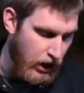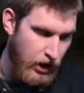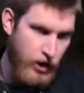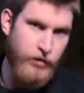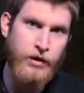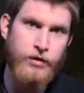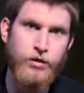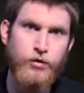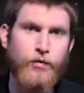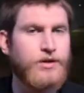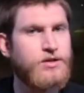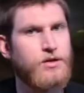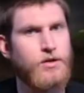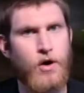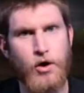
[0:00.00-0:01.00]
And then the
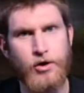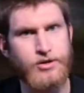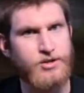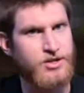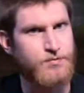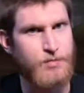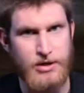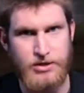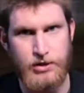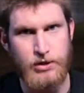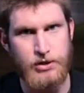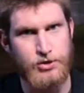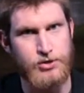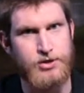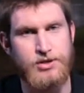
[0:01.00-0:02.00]
rest of the harness is
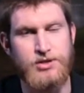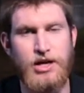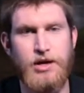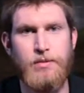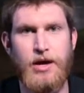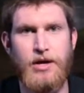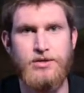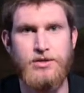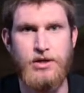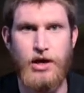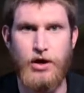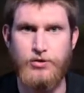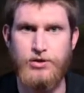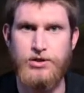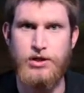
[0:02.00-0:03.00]
basically just the same as the
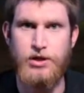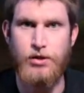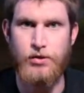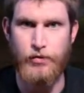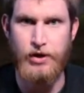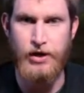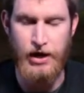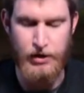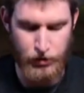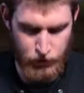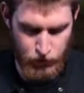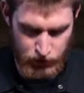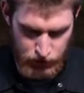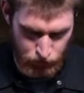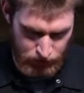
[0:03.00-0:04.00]

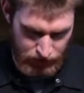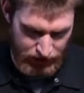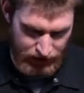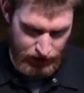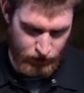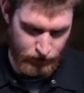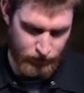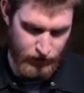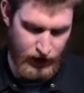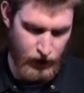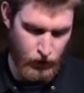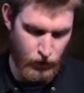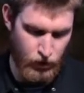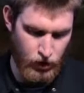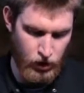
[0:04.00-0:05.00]
LGT-393. We have
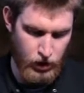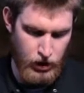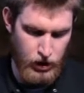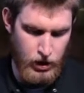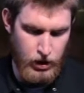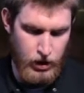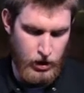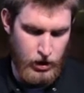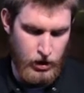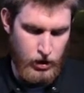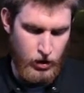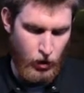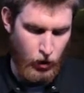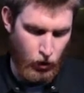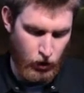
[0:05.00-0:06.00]
our
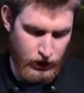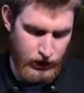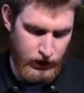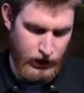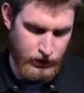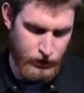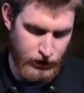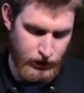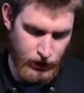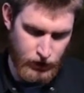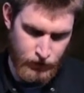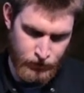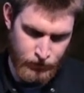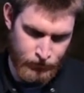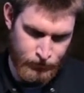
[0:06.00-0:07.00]
horn connector here.